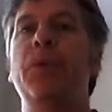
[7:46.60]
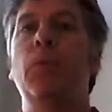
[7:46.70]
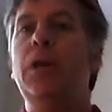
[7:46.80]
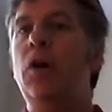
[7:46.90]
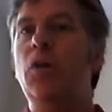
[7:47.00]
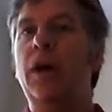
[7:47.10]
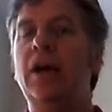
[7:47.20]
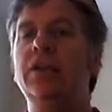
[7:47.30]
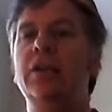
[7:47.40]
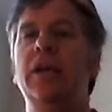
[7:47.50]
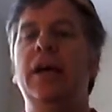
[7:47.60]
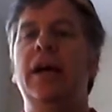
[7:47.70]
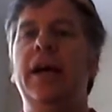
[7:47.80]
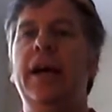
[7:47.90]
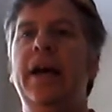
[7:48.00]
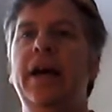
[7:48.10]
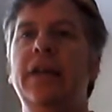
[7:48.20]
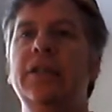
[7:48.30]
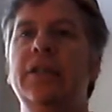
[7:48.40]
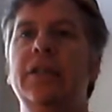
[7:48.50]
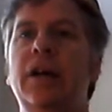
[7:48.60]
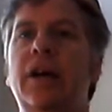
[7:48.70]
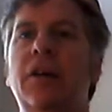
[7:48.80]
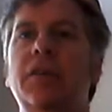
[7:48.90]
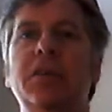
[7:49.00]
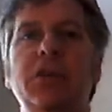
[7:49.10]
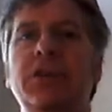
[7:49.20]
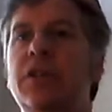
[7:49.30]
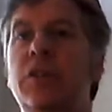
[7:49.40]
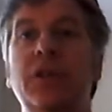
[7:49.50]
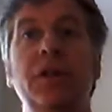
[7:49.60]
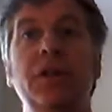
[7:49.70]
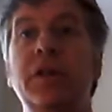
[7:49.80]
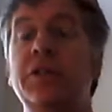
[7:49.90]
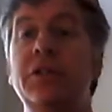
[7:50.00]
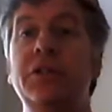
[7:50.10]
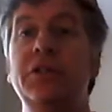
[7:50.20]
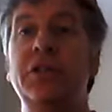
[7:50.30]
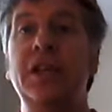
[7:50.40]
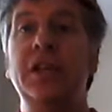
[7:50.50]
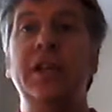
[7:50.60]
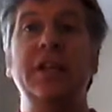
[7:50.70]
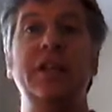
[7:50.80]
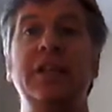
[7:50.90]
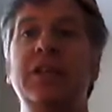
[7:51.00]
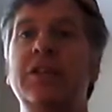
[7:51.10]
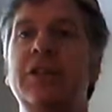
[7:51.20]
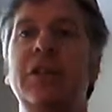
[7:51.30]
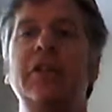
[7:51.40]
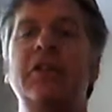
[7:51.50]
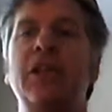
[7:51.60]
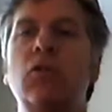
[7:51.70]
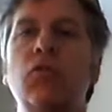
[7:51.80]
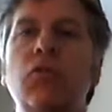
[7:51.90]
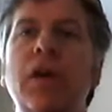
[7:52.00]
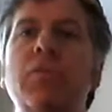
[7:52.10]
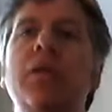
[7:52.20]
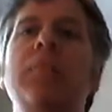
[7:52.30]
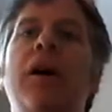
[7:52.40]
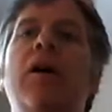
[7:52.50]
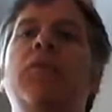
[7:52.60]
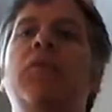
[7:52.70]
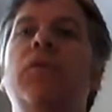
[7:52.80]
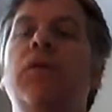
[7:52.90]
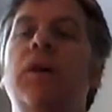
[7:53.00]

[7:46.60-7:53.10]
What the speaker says: We know that. And this is, the internet is here to stay, and it's an incredibly powerful,